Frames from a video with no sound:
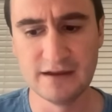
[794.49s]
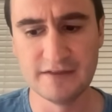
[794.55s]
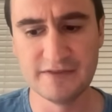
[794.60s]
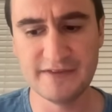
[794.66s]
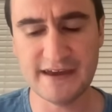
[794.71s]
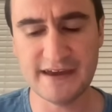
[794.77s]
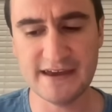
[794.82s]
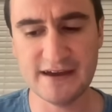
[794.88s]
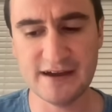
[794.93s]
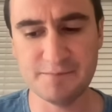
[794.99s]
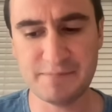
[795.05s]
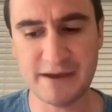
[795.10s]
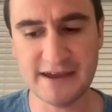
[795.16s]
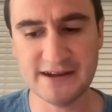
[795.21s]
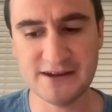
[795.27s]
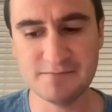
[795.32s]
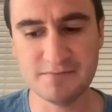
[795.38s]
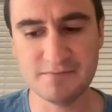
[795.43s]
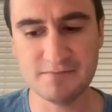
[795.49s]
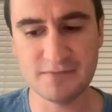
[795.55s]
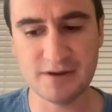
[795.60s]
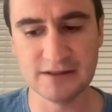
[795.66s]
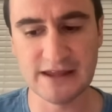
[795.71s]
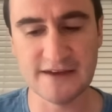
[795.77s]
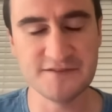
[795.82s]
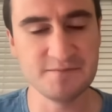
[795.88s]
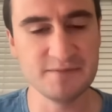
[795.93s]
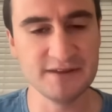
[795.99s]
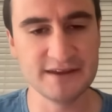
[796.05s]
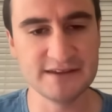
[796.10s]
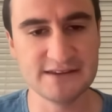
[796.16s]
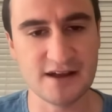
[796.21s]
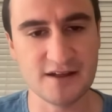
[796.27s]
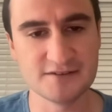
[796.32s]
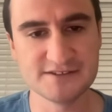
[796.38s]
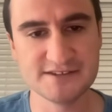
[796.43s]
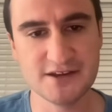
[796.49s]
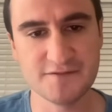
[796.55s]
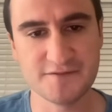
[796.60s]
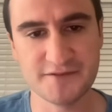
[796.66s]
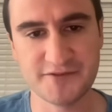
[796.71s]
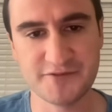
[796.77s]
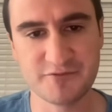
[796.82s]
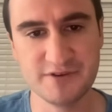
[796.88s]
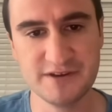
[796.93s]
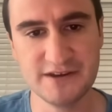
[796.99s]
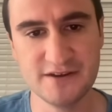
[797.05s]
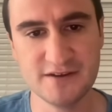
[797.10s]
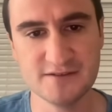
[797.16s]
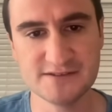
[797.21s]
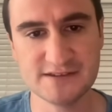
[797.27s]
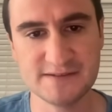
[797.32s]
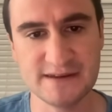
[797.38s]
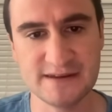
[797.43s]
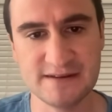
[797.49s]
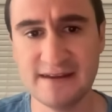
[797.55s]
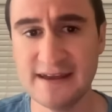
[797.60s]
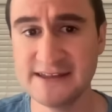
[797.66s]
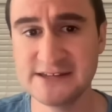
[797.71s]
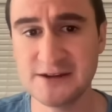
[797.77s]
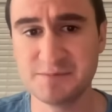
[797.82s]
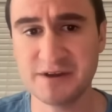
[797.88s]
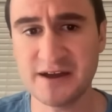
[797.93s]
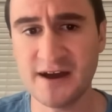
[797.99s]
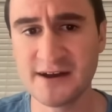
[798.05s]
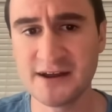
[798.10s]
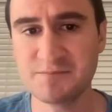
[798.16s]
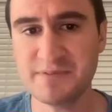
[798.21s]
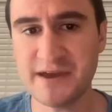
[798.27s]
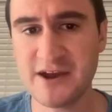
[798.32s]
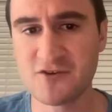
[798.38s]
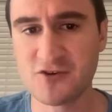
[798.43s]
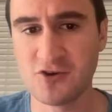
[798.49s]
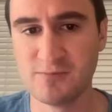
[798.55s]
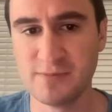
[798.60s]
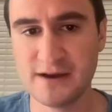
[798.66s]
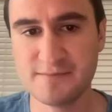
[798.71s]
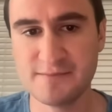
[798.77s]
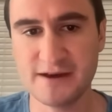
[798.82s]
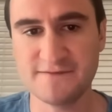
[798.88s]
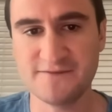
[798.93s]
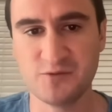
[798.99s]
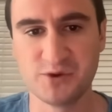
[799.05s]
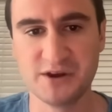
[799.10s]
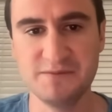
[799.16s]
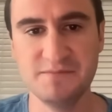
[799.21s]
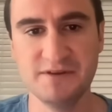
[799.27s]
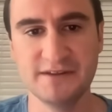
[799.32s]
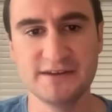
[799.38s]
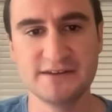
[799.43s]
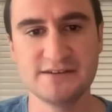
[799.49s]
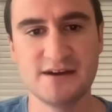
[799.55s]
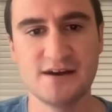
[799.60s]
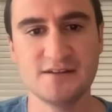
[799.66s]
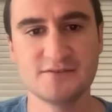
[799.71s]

they uh, paid him $11 million a year for three years and then ended up cutting payroll by about $40 million